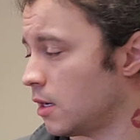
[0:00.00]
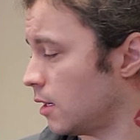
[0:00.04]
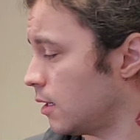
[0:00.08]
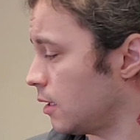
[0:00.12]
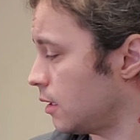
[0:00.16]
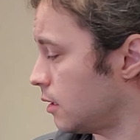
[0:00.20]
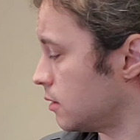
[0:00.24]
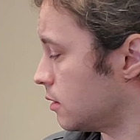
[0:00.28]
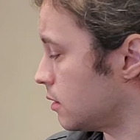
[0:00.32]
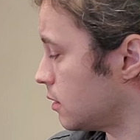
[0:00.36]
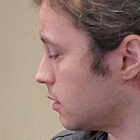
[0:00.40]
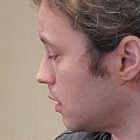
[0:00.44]

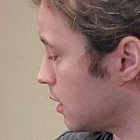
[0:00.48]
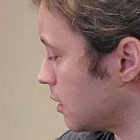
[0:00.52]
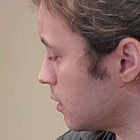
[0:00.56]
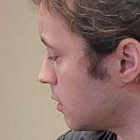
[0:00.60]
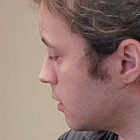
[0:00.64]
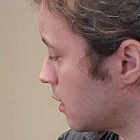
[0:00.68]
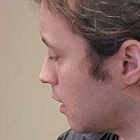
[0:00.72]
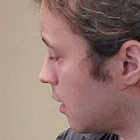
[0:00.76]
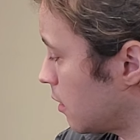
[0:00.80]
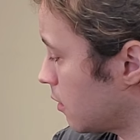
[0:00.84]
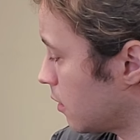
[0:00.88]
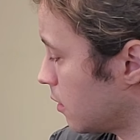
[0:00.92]
It sticks
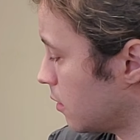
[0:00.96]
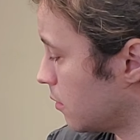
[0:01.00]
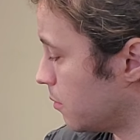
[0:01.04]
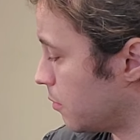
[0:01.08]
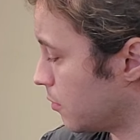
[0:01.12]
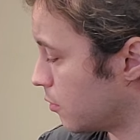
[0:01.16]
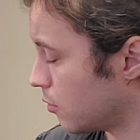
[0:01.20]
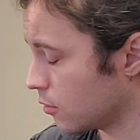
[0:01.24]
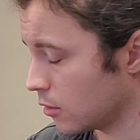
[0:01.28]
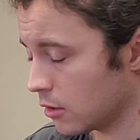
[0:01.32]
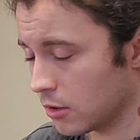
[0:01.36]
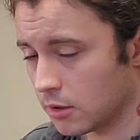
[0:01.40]
out of the
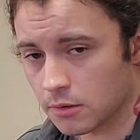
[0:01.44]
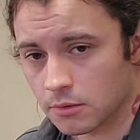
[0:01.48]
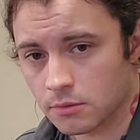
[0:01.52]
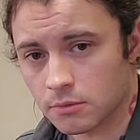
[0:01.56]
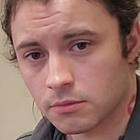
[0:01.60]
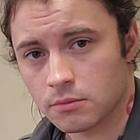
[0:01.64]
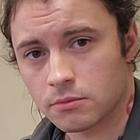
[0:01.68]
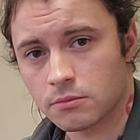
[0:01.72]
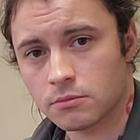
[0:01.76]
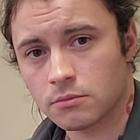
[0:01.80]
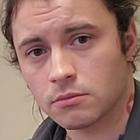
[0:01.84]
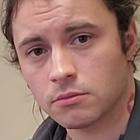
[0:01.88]
bore
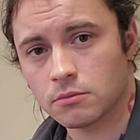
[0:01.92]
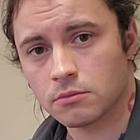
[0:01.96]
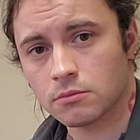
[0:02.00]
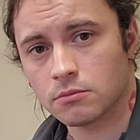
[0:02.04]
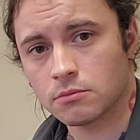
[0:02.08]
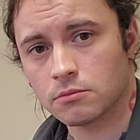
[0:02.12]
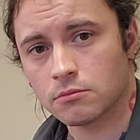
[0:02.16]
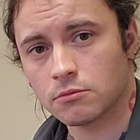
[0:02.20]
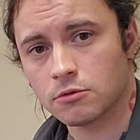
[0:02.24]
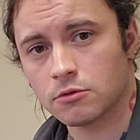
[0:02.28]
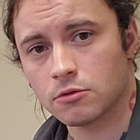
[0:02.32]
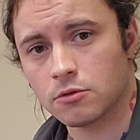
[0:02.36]

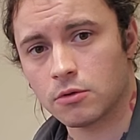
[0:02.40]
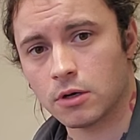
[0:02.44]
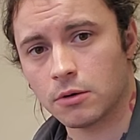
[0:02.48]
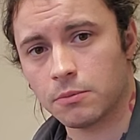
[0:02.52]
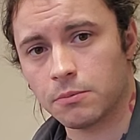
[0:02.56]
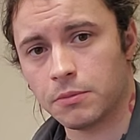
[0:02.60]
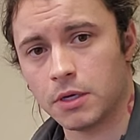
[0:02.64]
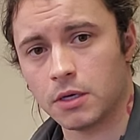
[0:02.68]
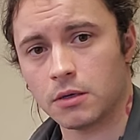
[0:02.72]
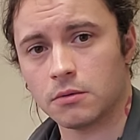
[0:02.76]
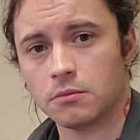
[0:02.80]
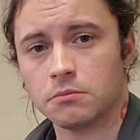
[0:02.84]
quite a
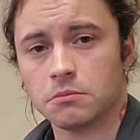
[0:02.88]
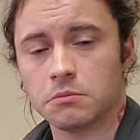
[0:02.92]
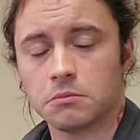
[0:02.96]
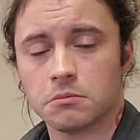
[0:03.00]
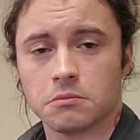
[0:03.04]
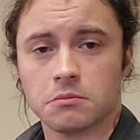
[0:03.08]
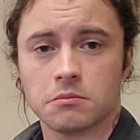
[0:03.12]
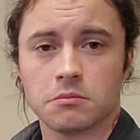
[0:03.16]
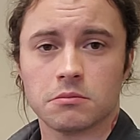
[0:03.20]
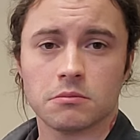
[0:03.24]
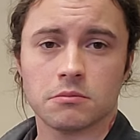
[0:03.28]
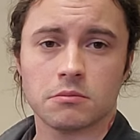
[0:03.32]
bit,
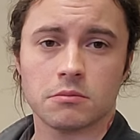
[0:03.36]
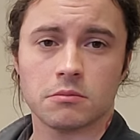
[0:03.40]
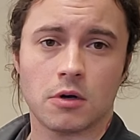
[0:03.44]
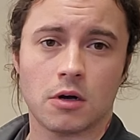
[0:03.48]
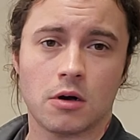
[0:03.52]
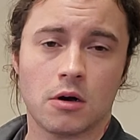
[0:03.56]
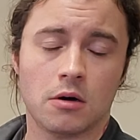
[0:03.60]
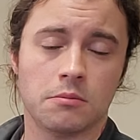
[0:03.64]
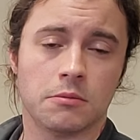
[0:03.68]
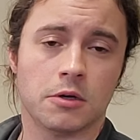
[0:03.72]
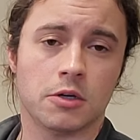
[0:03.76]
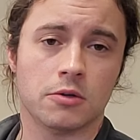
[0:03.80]

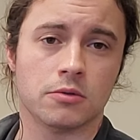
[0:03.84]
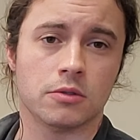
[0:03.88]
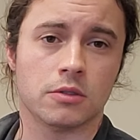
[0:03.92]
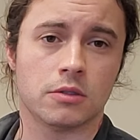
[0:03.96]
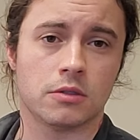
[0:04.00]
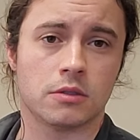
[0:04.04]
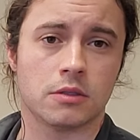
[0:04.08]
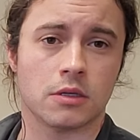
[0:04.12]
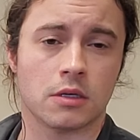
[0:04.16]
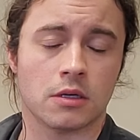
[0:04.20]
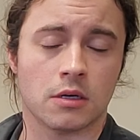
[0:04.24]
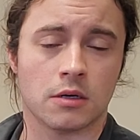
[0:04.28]

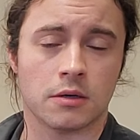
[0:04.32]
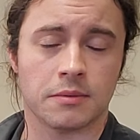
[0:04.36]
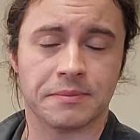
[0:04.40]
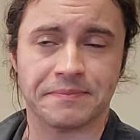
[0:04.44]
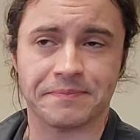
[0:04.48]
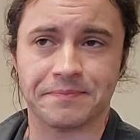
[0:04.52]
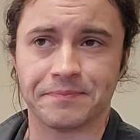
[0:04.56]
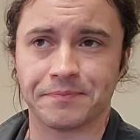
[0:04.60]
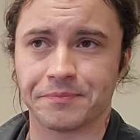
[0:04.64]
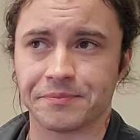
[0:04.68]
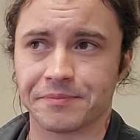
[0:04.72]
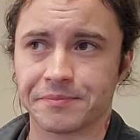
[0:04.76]
almost,
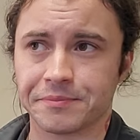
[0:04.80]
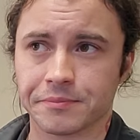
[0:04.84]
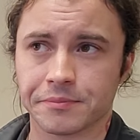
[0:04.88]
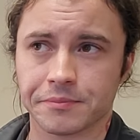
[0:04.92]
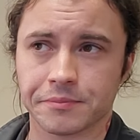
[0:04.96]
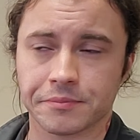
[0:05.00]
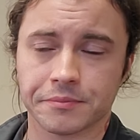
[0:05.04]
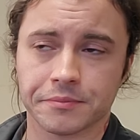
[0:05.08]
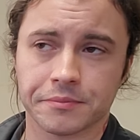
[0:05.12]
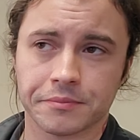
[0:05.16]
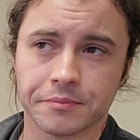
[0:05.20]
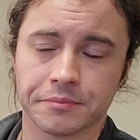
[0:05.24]

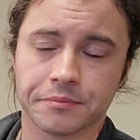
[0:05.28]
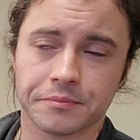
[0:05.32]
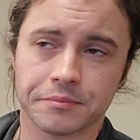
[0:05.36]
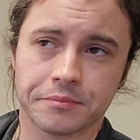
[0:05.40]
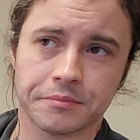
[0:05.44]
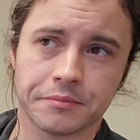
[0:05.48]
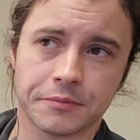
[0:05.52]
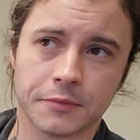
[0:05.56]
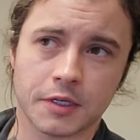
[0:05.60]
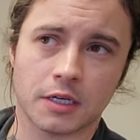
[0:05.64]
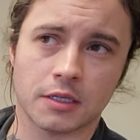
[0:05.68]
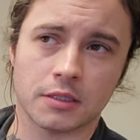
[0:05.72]

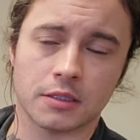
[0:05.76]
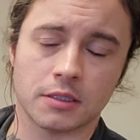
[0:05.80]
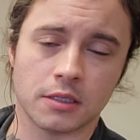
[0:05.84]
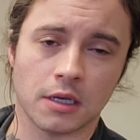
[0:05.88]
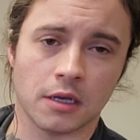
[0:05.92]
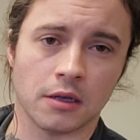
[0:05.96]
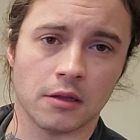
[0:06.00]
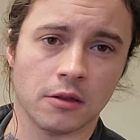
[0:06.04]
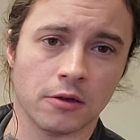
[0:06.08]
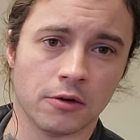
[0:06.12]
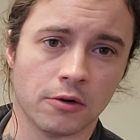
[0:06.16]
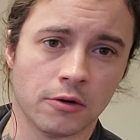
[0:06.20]
I'd say
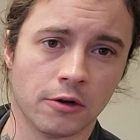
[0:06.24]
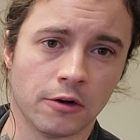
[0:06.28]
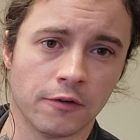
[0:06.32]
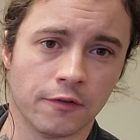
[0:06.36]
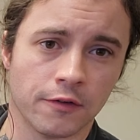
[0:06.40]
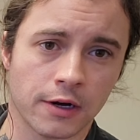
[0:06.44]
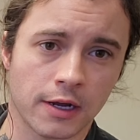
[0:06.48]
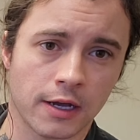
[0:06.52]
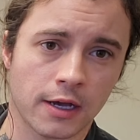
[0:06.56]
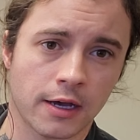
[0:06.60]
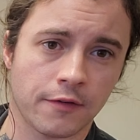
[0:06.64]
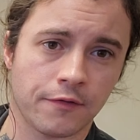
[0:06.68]
a little
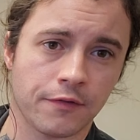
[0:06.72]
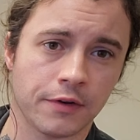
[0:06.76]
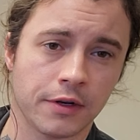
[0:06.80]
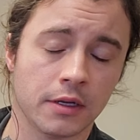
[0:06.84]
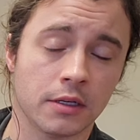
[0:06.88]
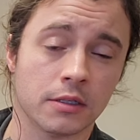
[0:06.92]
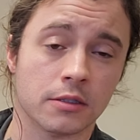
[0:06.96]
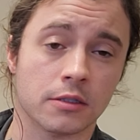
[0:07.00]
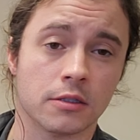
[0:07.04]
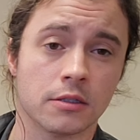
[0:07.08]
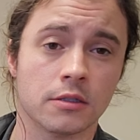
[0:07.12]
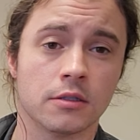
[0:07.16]
over 1/2
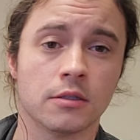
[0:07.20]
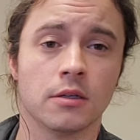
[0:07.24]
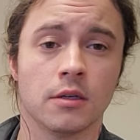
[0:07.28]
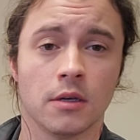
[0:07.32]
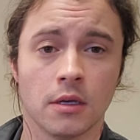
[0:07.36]
inch.